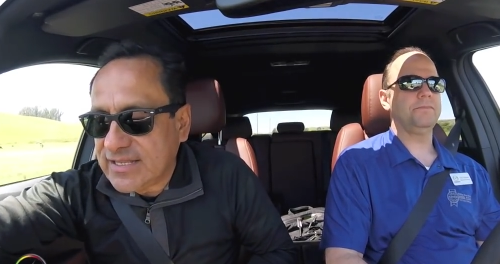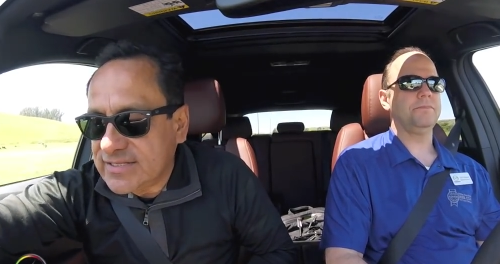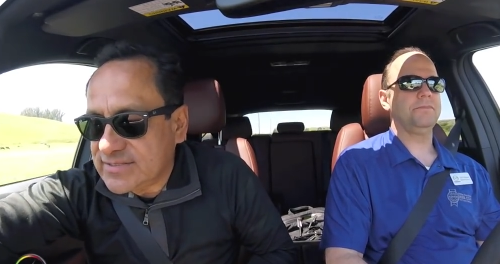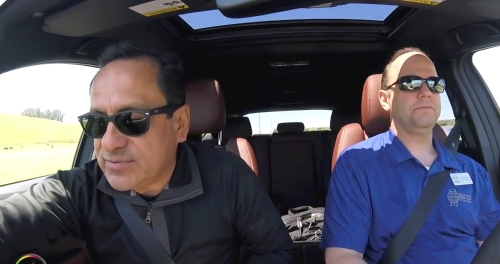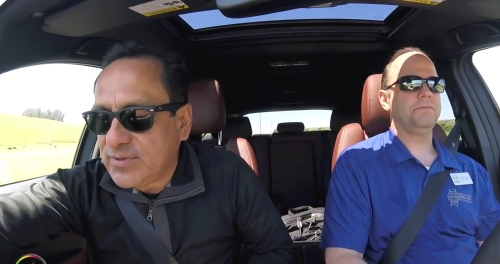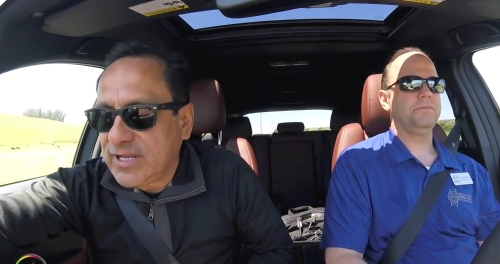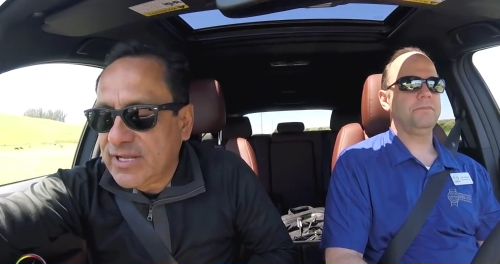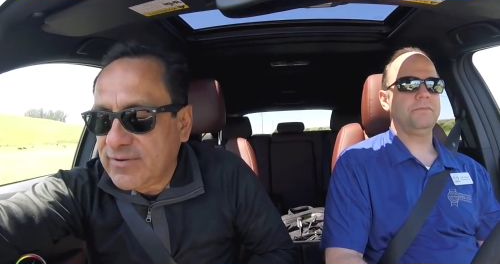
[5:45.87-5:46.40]
Speaker 1: It's
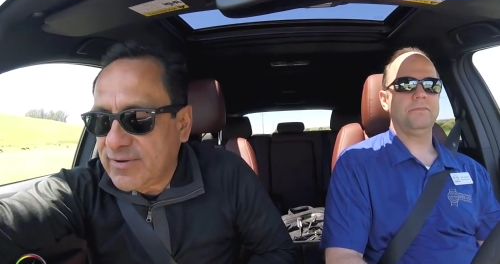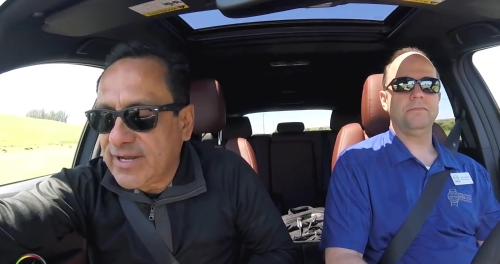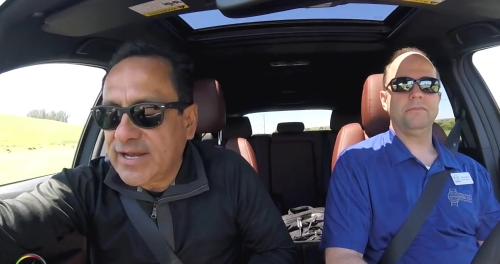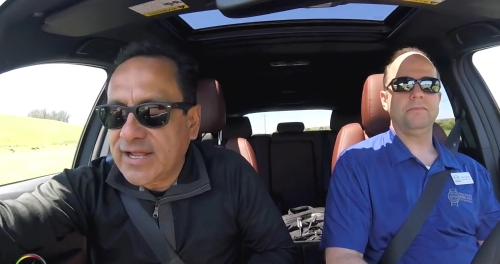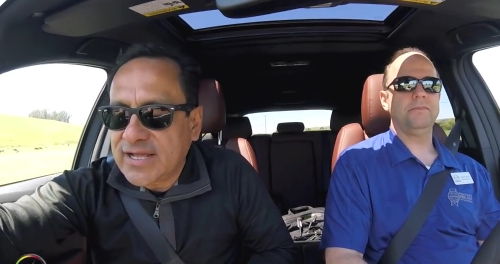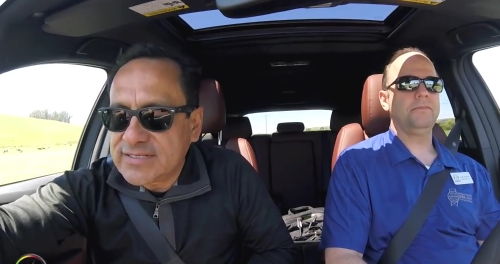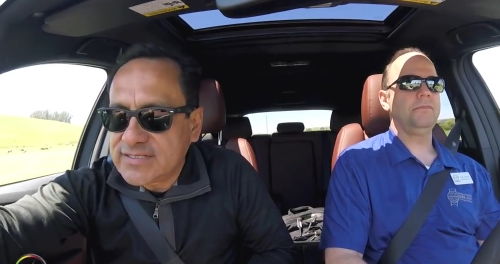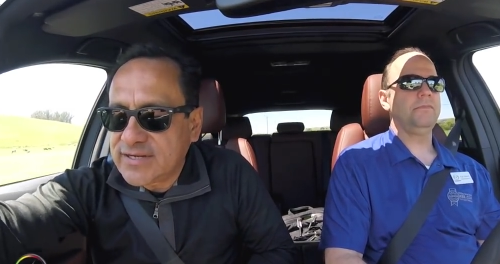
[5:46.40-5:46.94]
really really
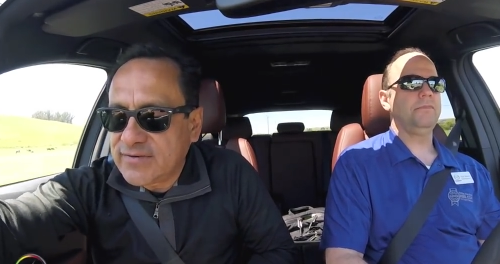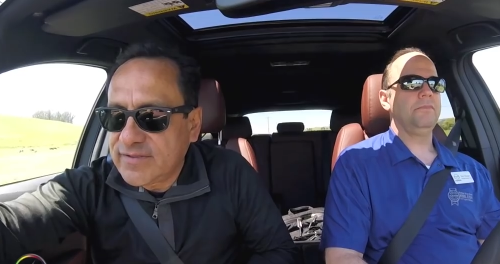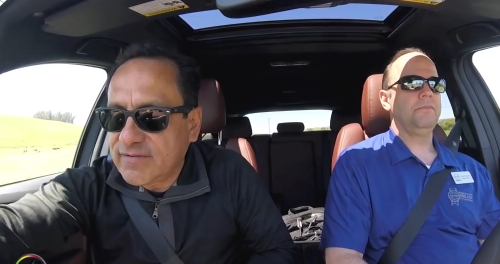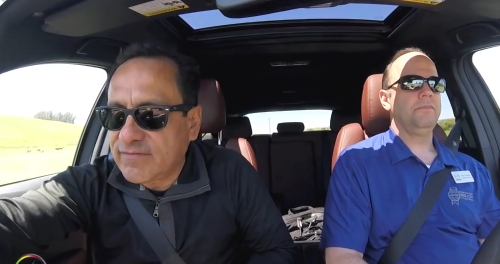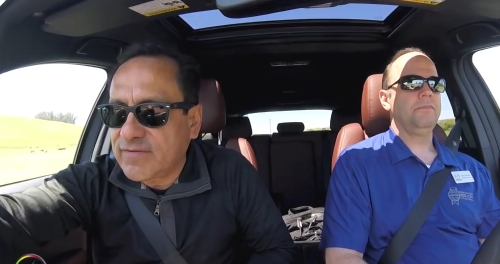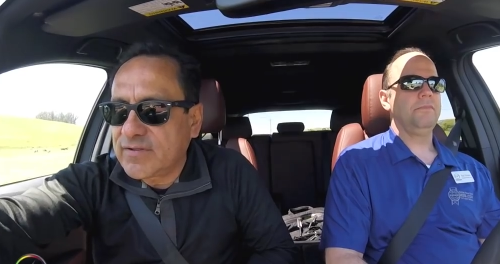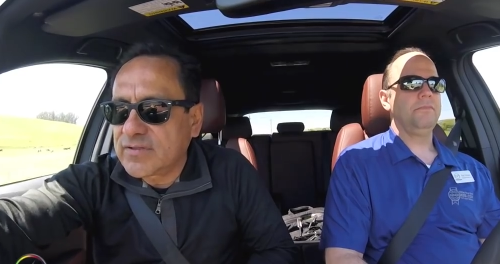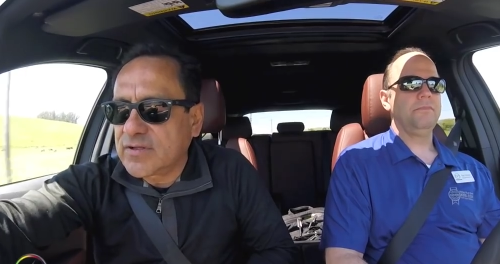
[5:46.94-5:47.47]
nice here in
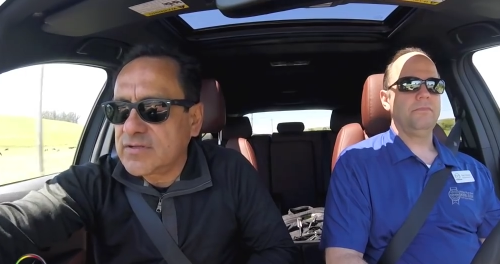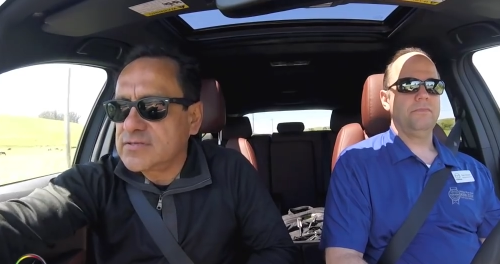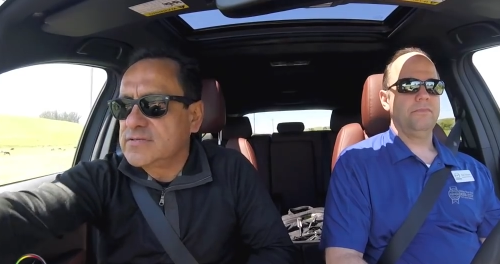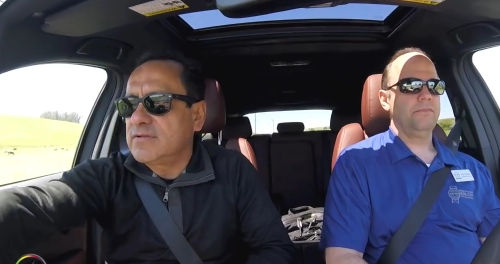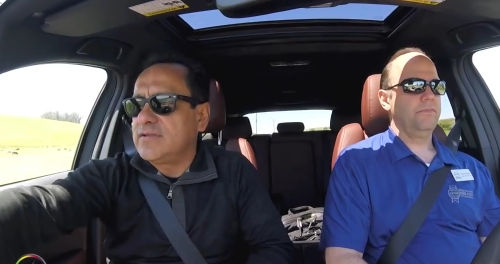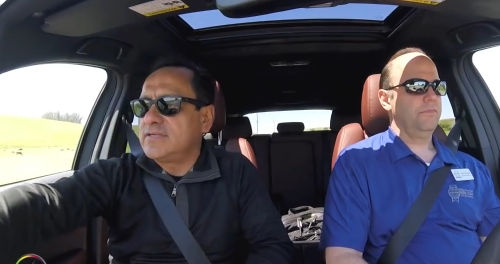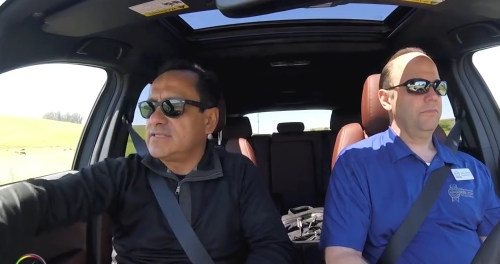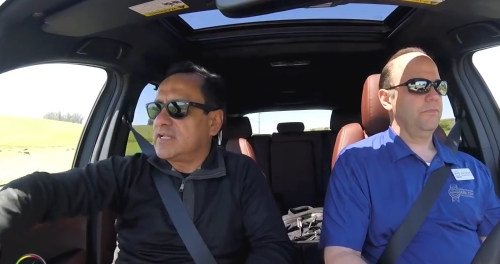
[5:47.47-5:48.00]
the front
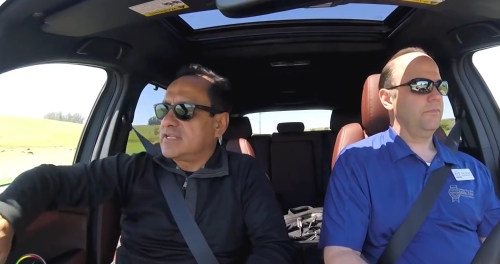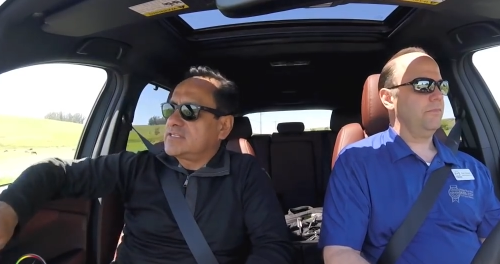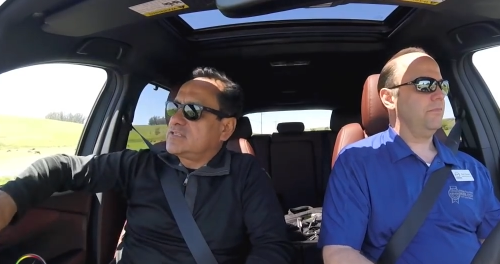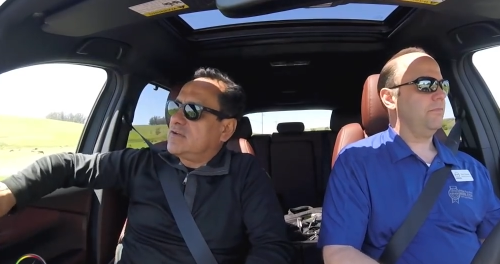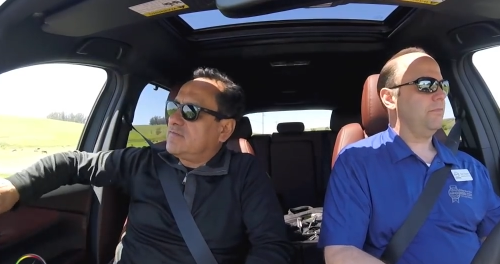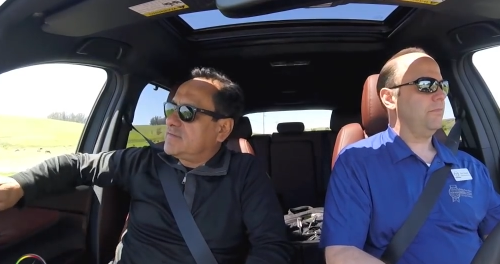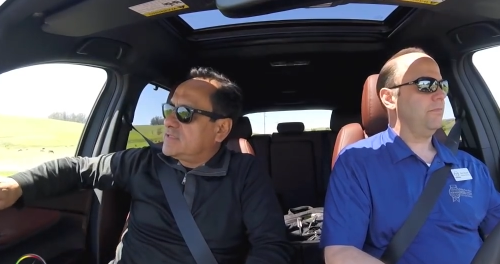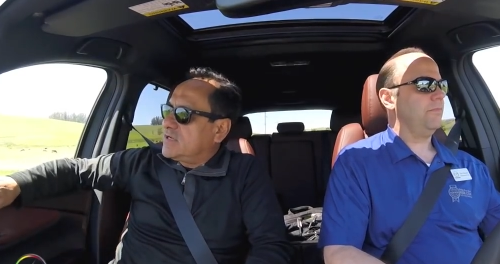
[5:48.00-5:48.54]
console. It's like
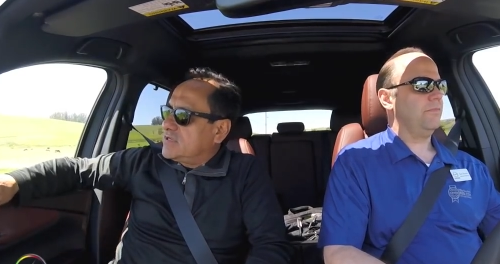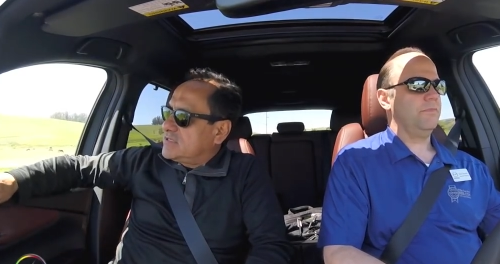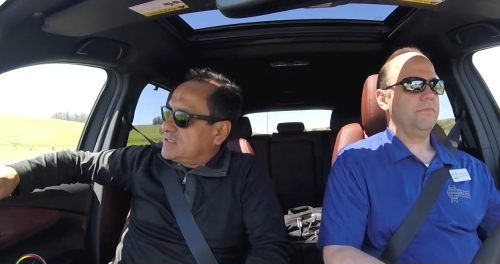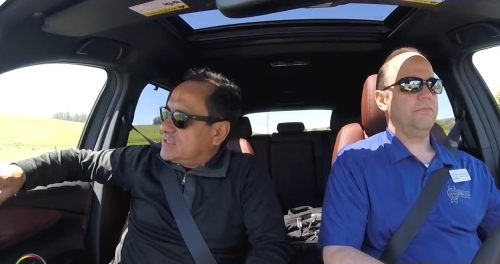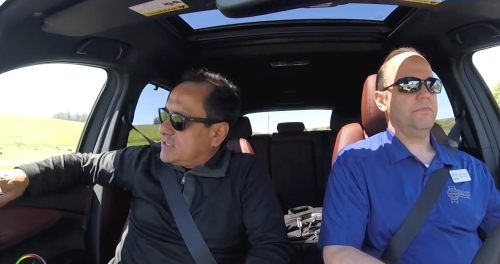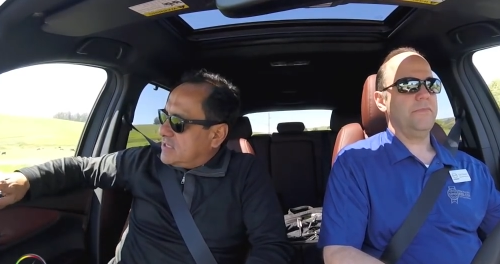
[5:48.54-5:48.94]
soft touch.